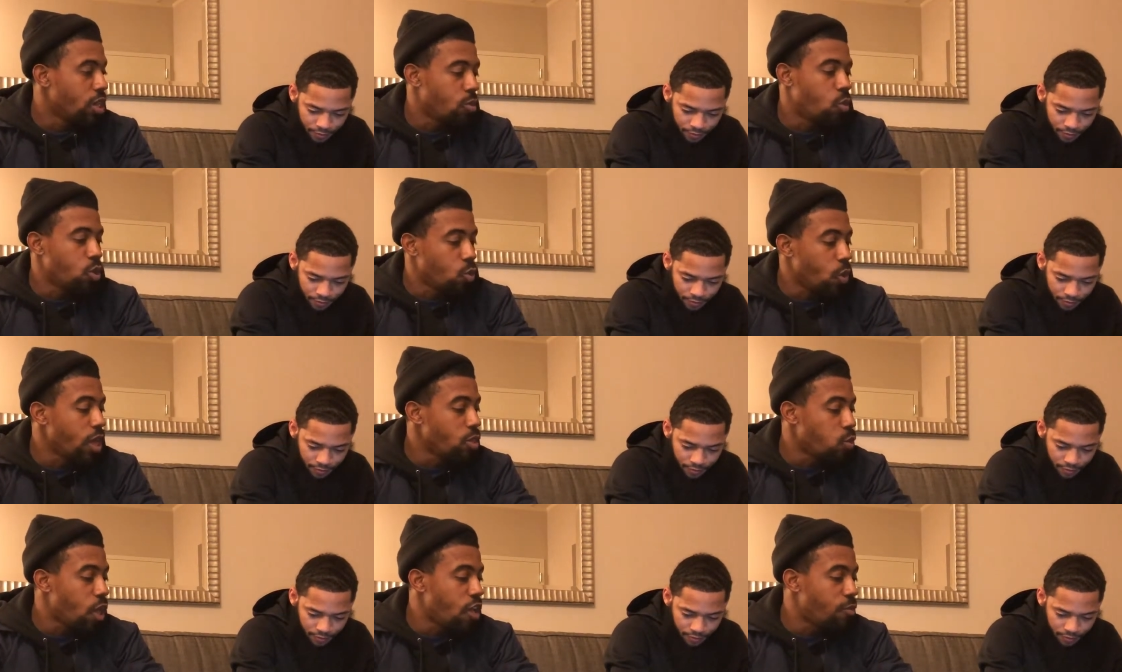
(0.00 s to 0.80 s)
Speaker 1: when
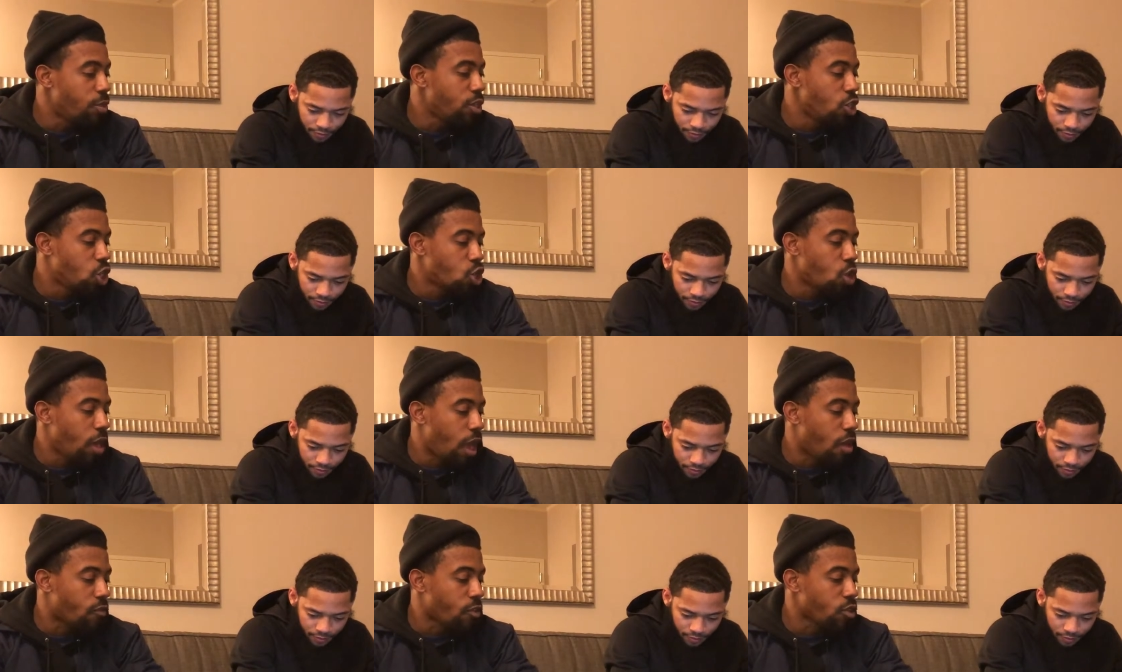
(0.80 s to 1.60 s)
112 put a John
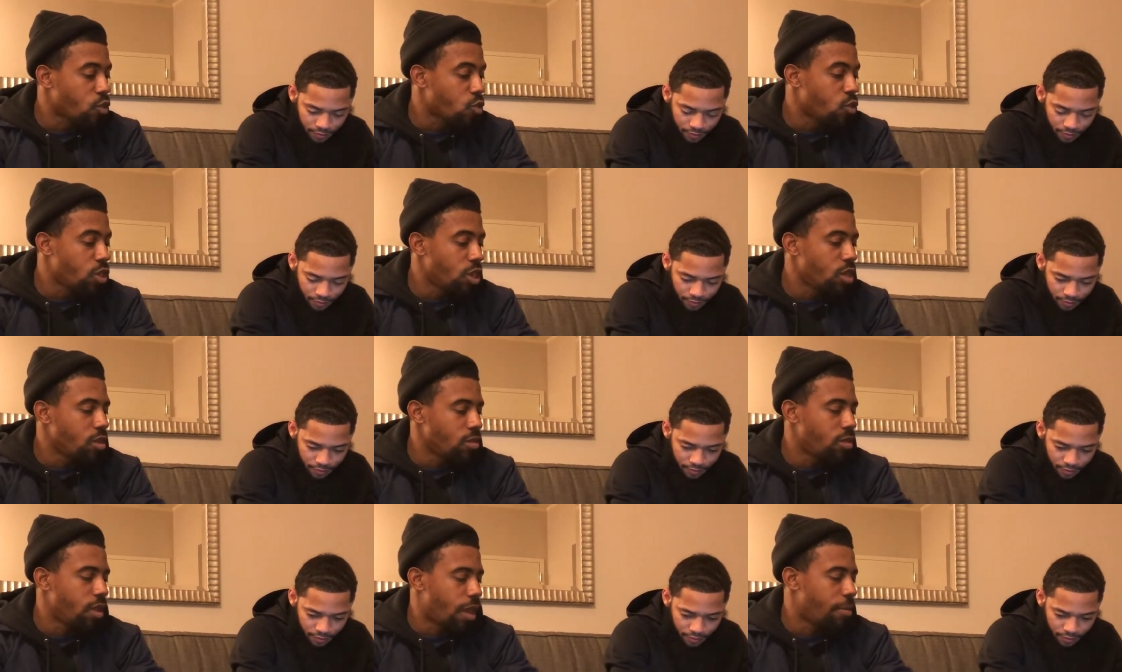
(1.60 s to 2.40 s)
on verse on it,
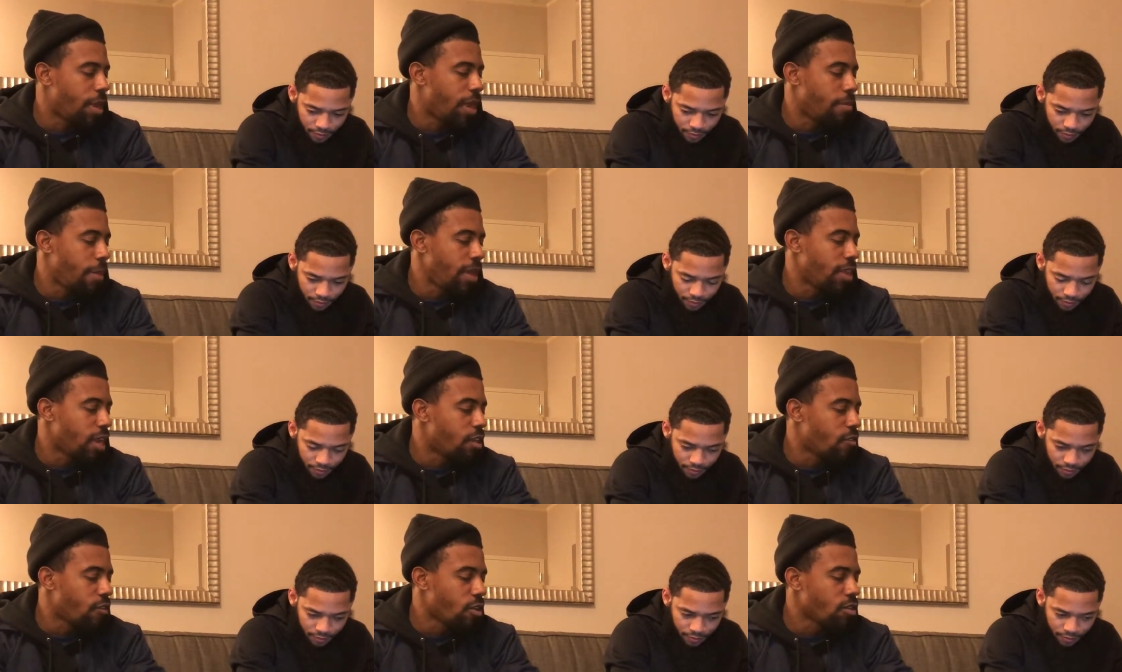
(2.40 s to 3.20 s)
I mean, Mase
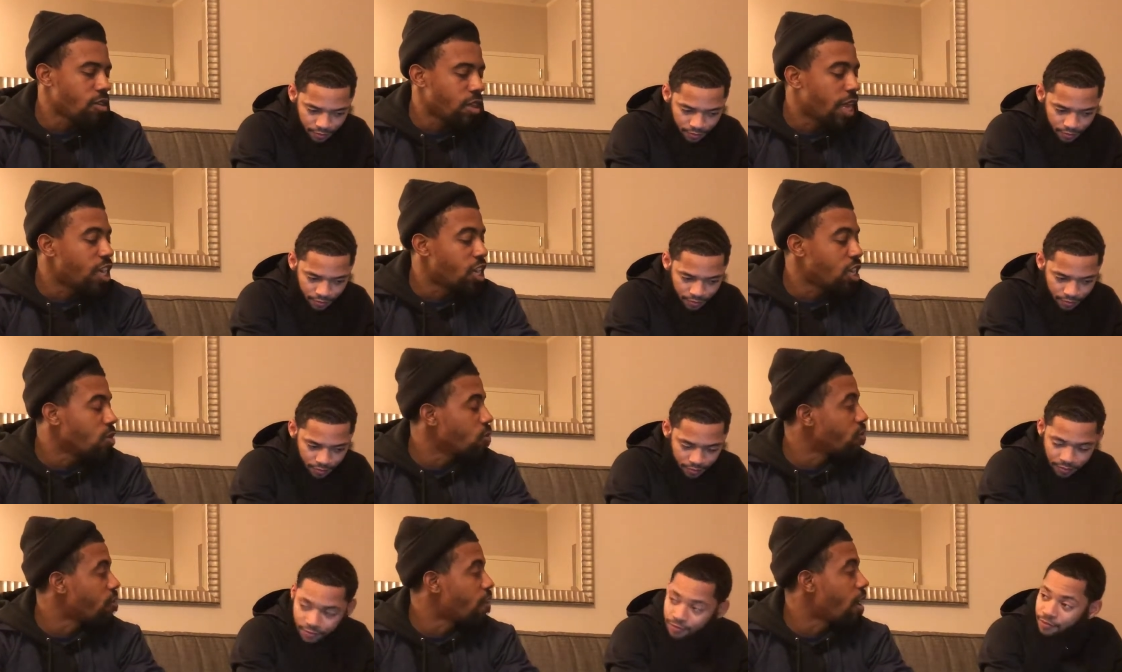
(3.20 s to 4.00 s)
had a verse, that shit
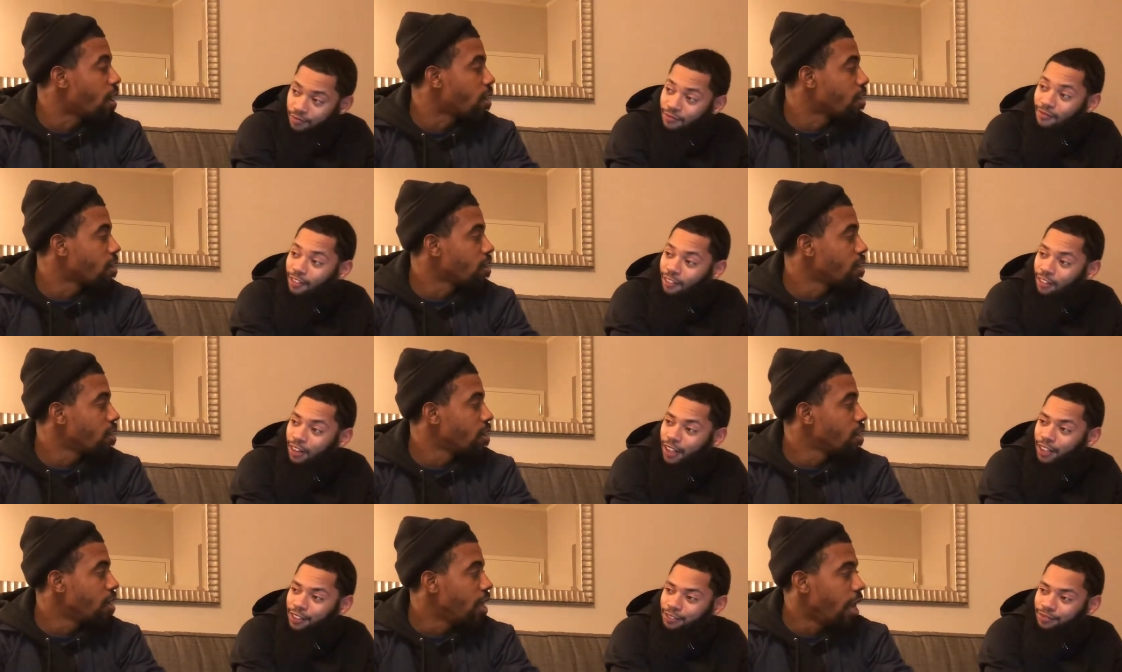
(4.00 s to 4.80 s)
was fire.
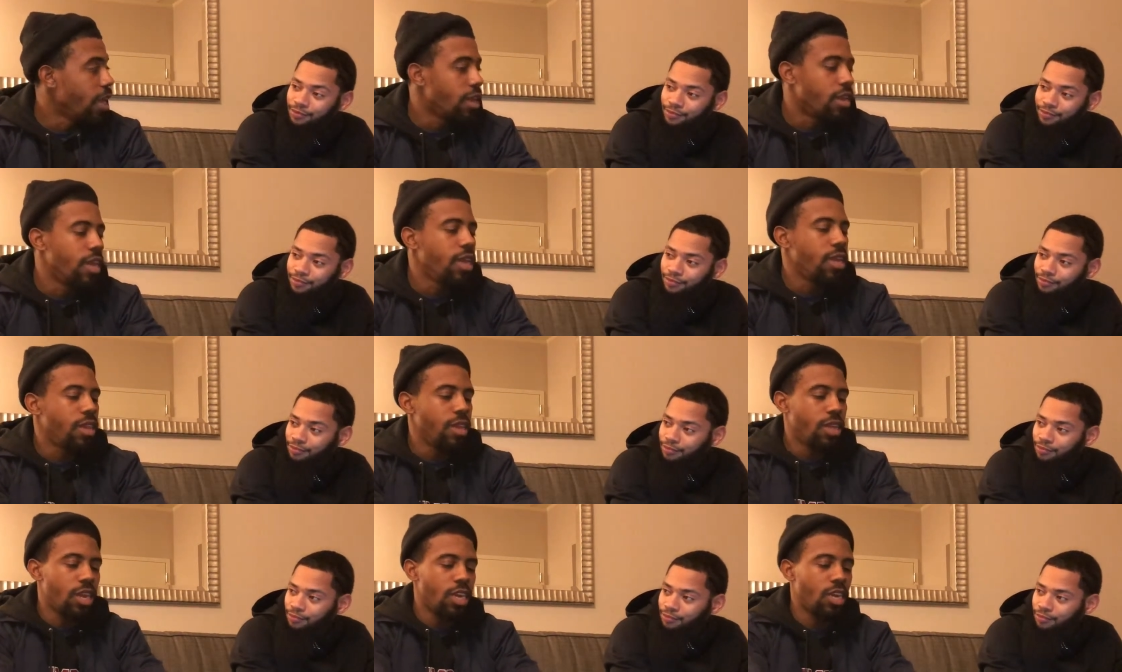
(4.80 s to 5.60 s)
Right. And Diddy
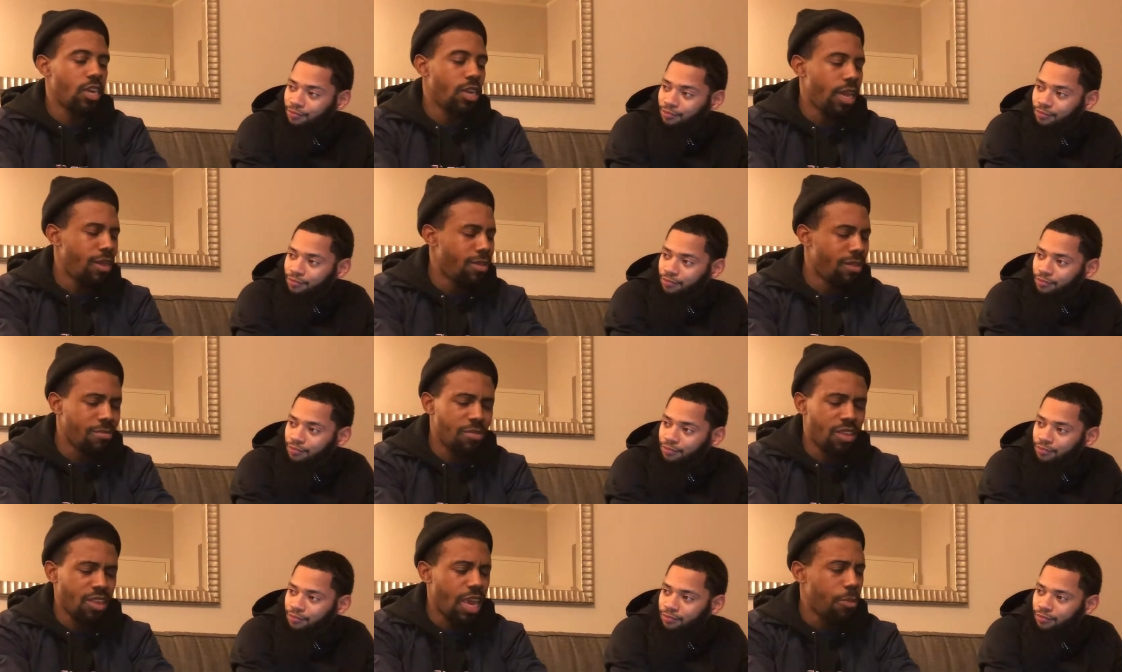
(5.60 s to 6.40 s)
did that shit. They them
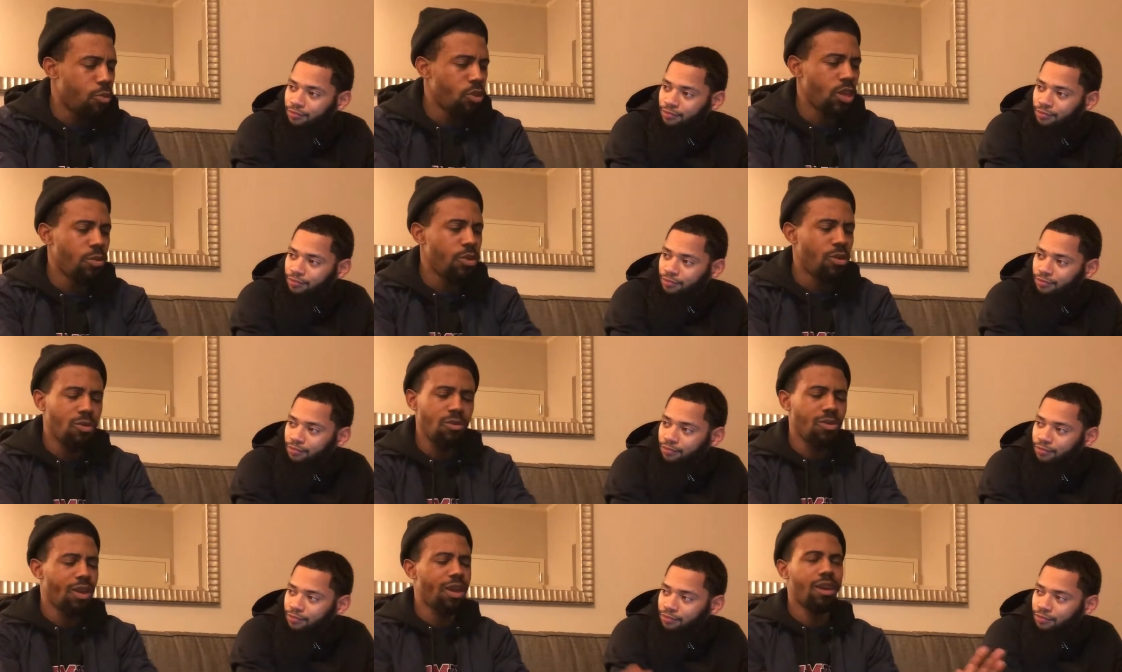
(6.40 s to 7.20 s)
samples he would
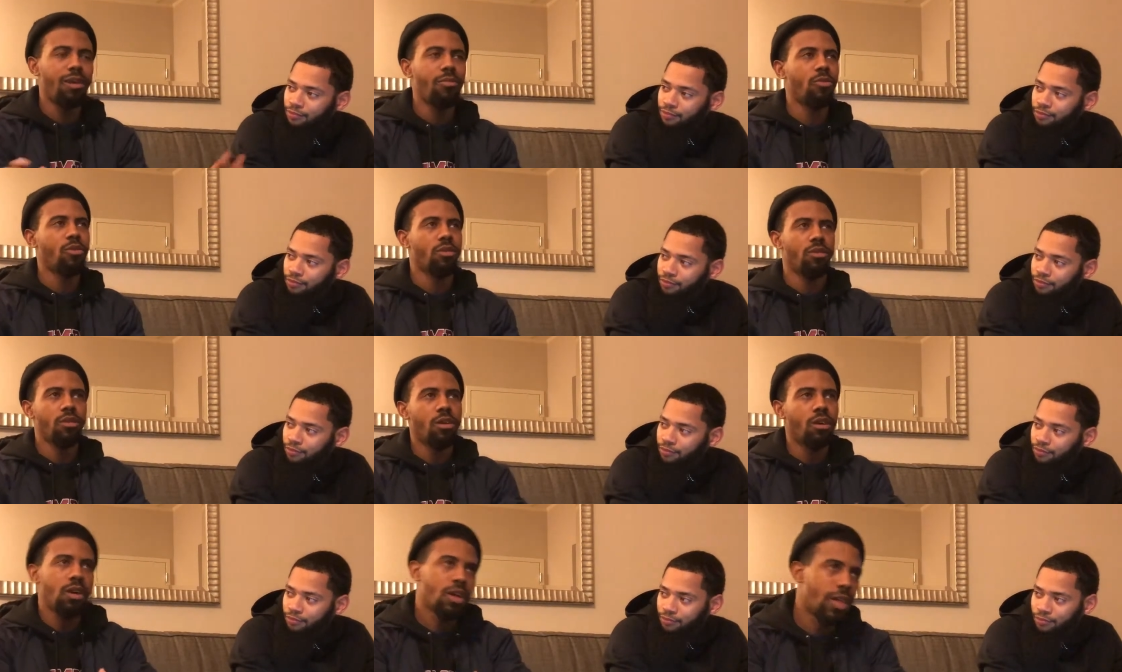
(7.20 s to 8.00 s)
use, like, come on,
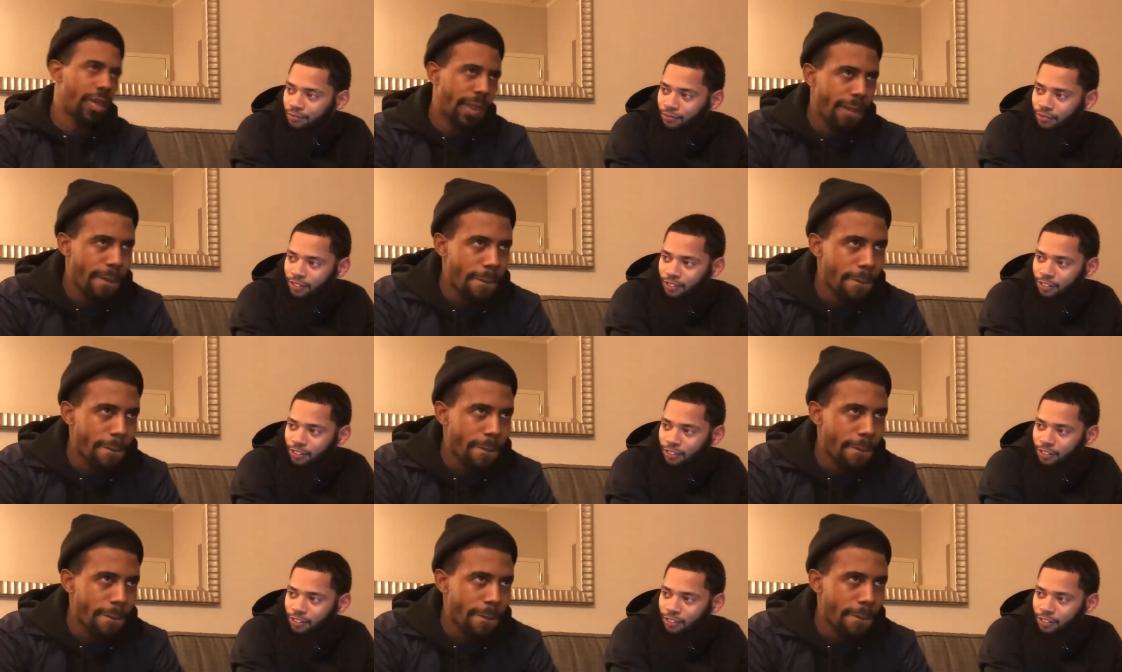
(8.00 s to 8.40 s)
dog. Like,